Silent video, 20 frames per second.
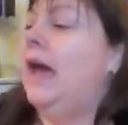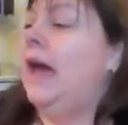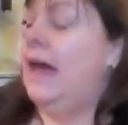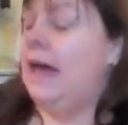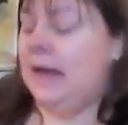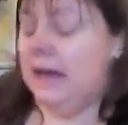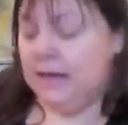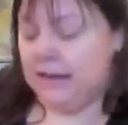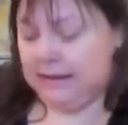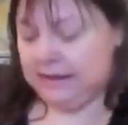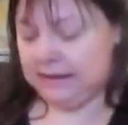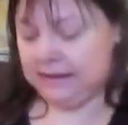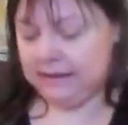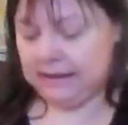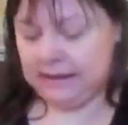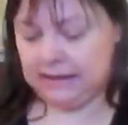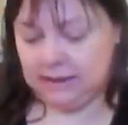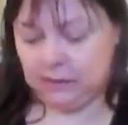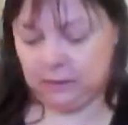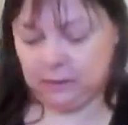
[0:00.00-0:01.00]
and
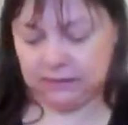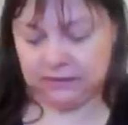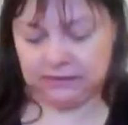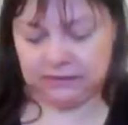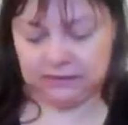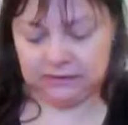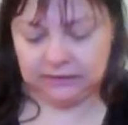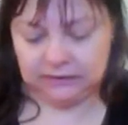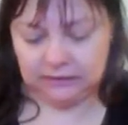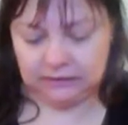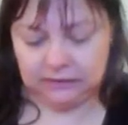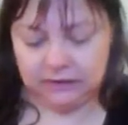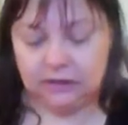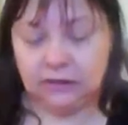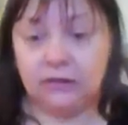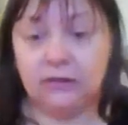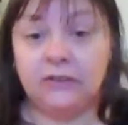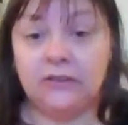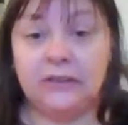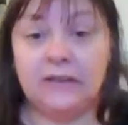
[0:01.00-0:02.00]
I wanted to
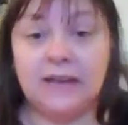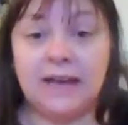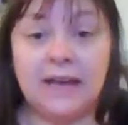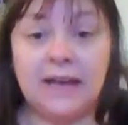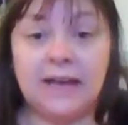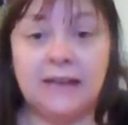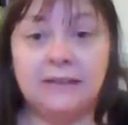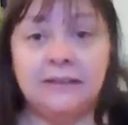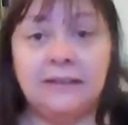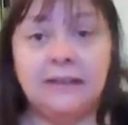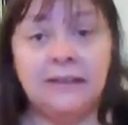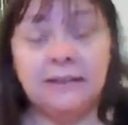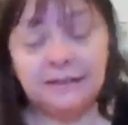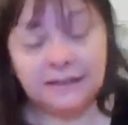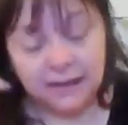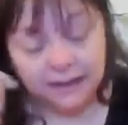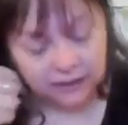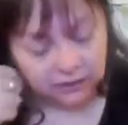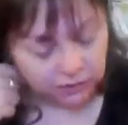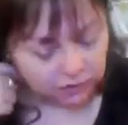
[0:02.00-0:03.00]
use it as
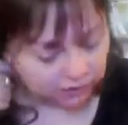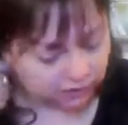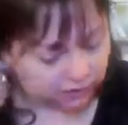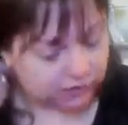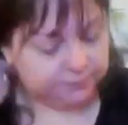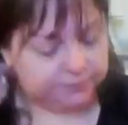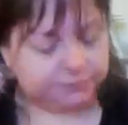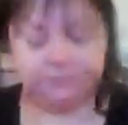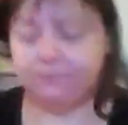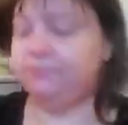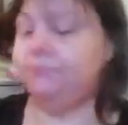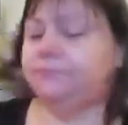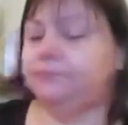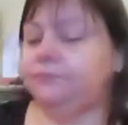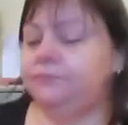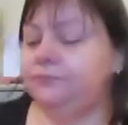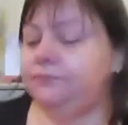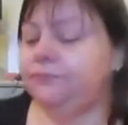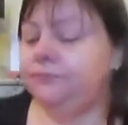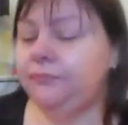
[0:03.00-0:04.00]
decor,
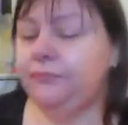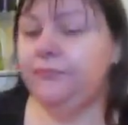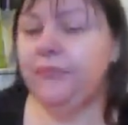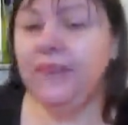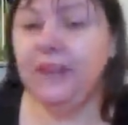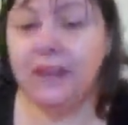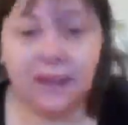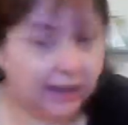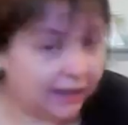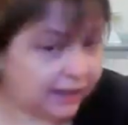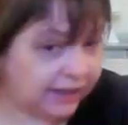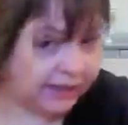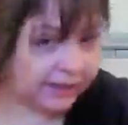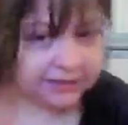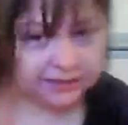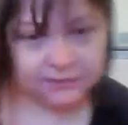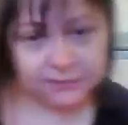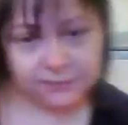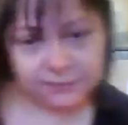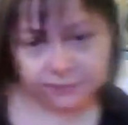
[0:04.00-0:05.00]

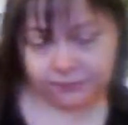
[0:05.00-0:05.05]
and